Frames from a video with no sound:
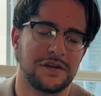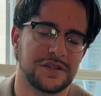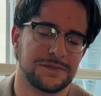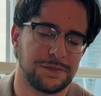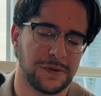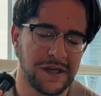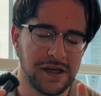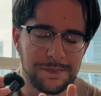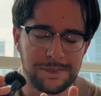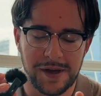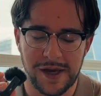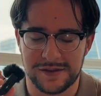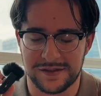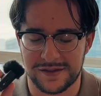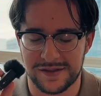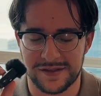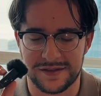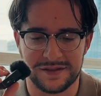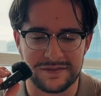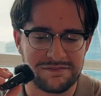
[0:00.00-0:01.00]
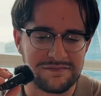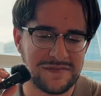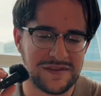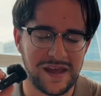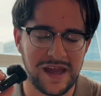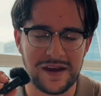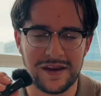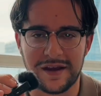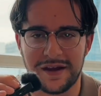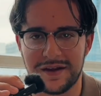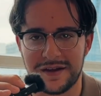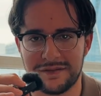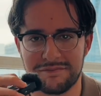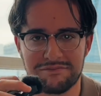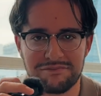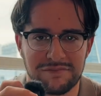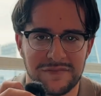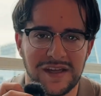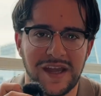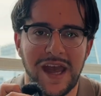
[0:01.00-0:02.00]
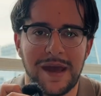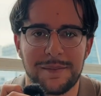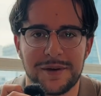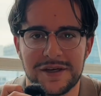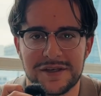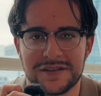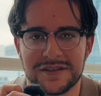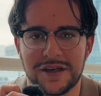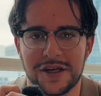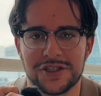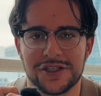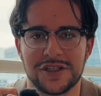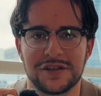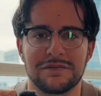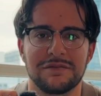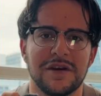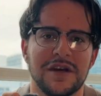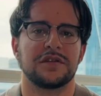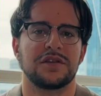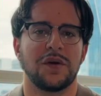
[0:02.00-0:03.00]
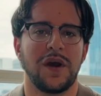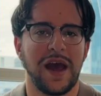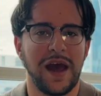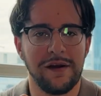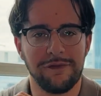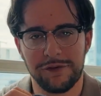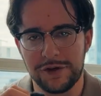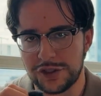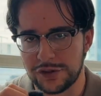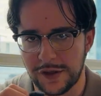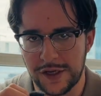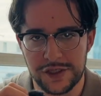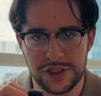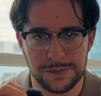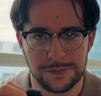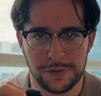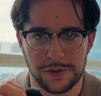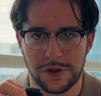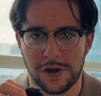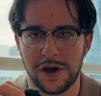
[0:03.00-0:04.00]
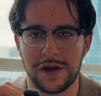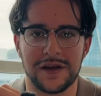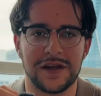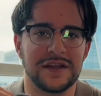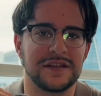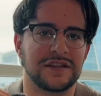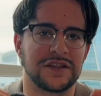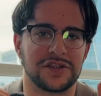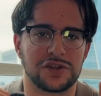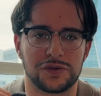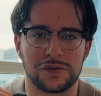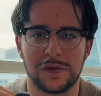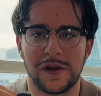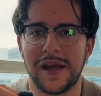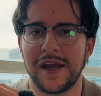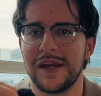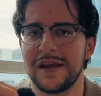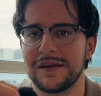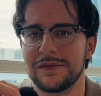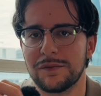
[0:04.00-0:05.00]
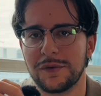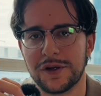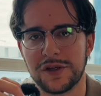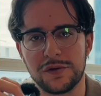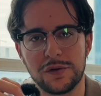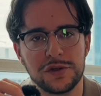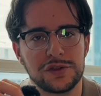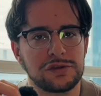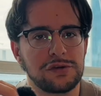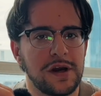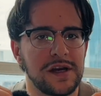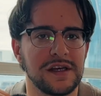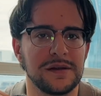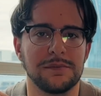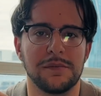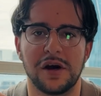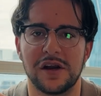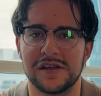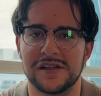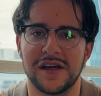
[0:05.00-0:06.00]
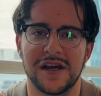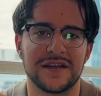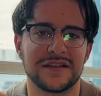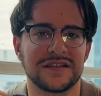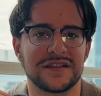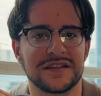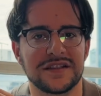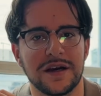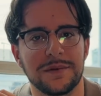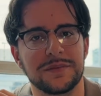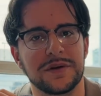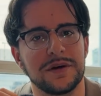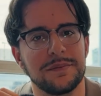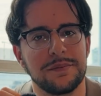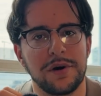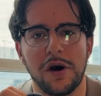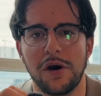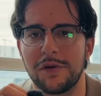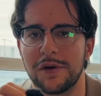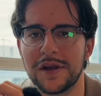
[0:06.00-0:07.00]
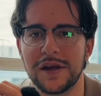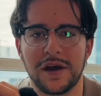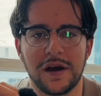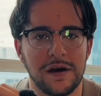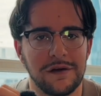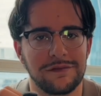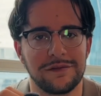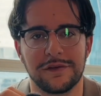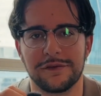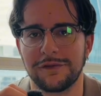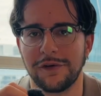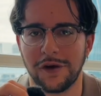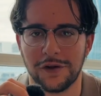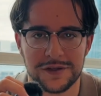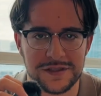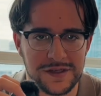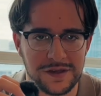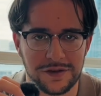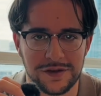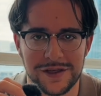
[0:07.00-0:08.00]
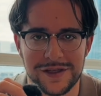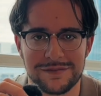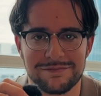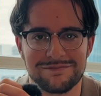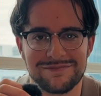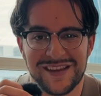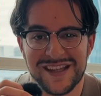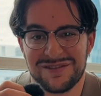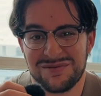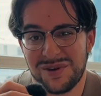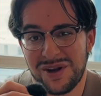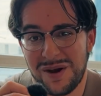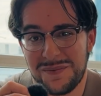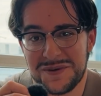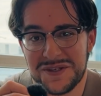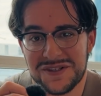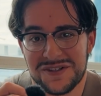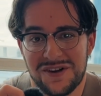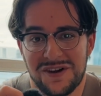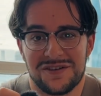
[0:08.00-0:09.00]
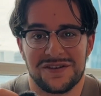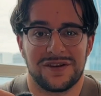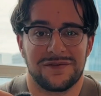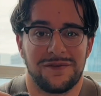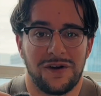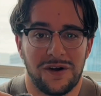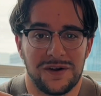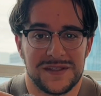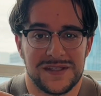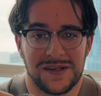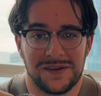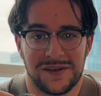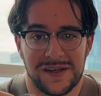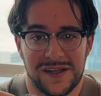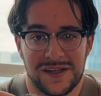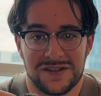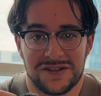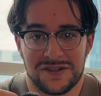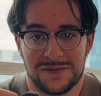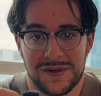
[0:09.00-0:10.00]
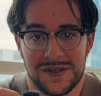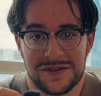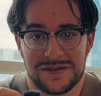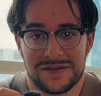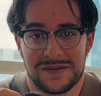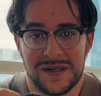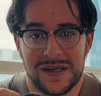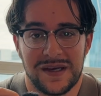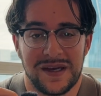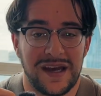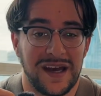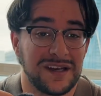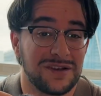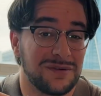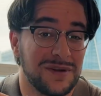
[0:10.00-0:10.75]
now just bring it back to this theta and gamma discussion. So every trade you put on is a trade where you are trying to monetize some component of volatility. That's what options are. They're volatility instruments. And